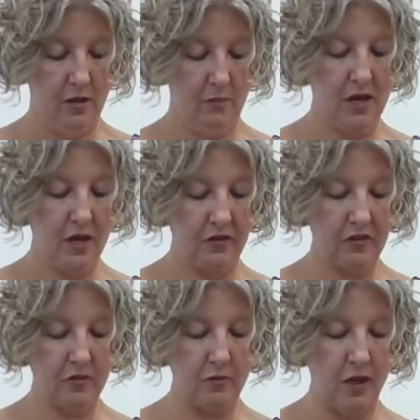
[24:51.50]
Because
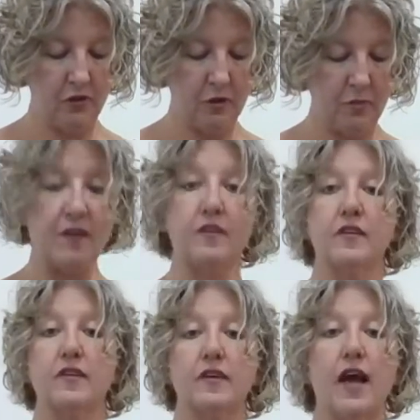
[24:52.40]
the smaller the
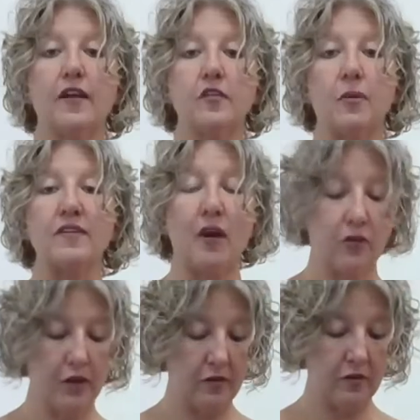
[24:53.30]
pieces, it kind of spreads out
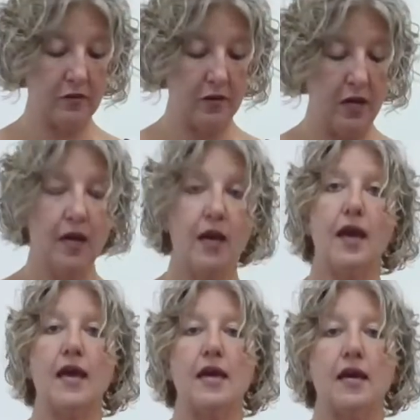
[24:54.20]
nicer
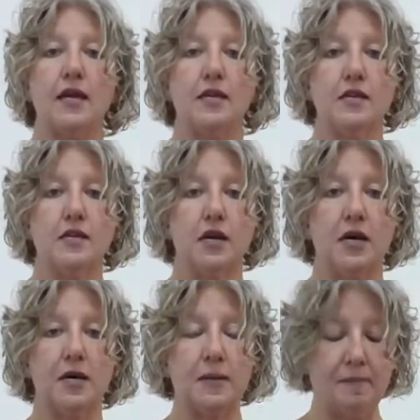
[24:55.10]
and
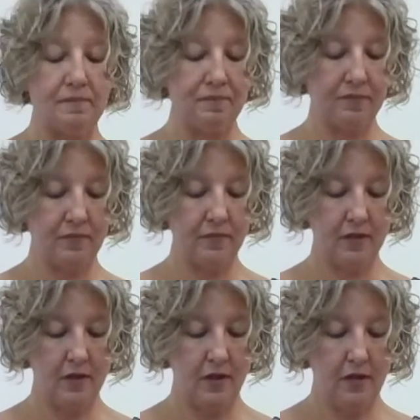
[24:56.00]
um,
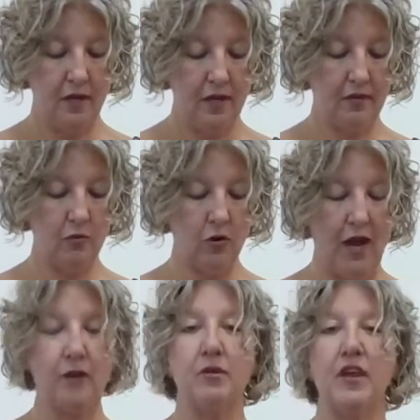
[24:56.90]
it's more
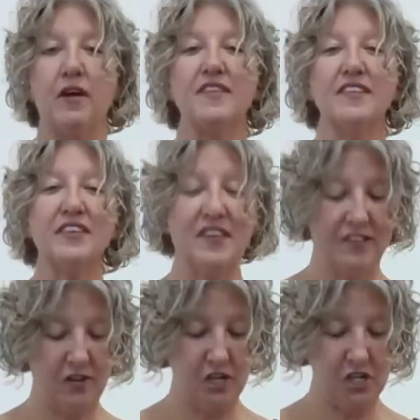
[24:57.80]
edible that it's a little
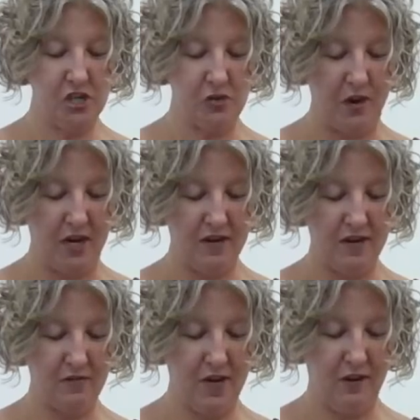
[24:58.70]
easier to chew, right?
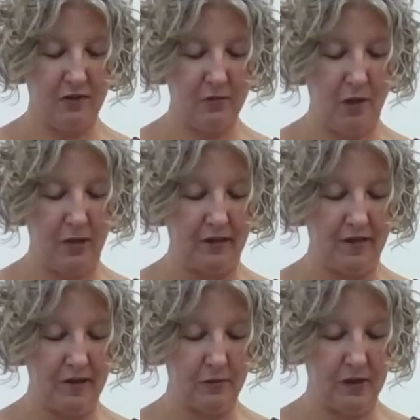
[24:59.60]
If we have small
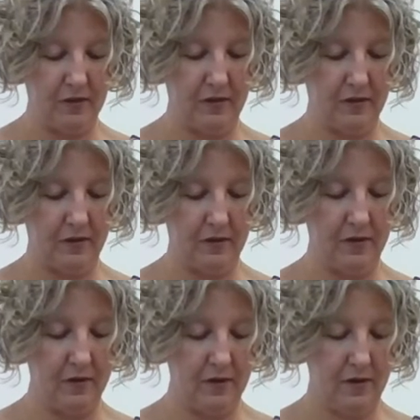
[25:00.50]
bite-sized pieces.
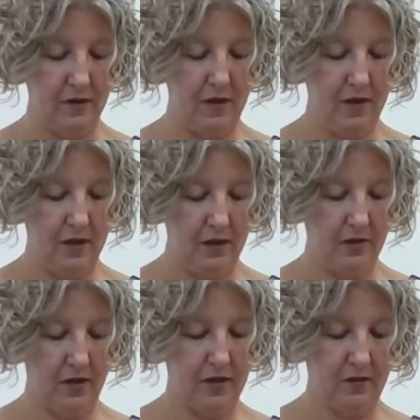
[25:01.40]

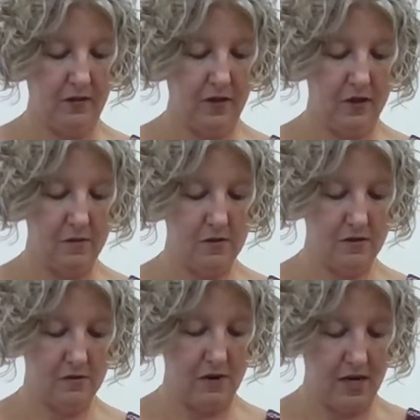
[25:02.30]
Okay, this is
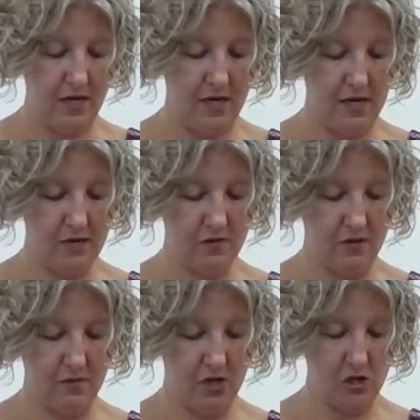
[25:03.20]
almost ready. I just want
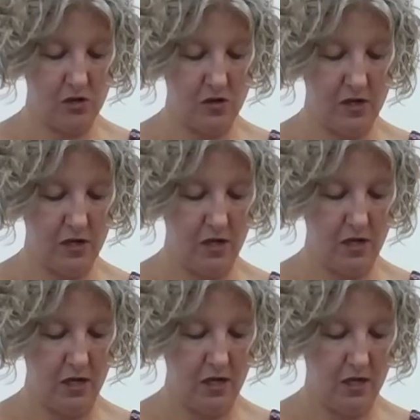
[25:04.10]
to sure
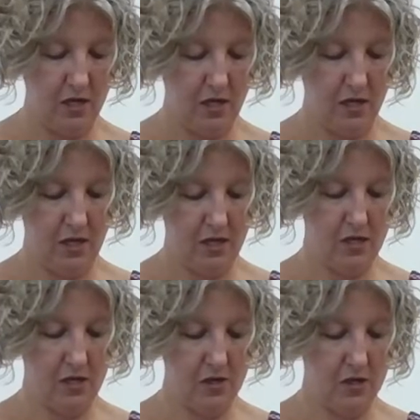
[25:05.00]
it's
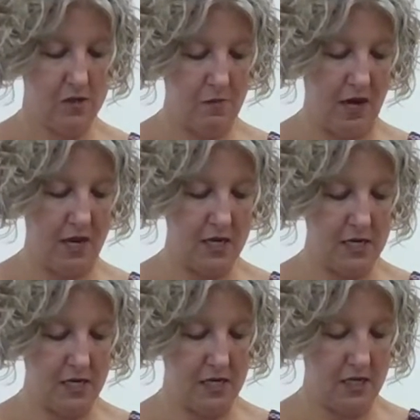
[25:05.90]
in a good
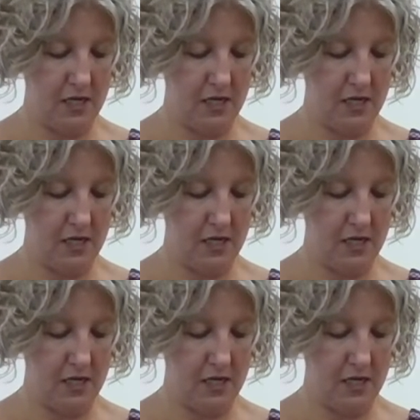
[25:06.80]
spot.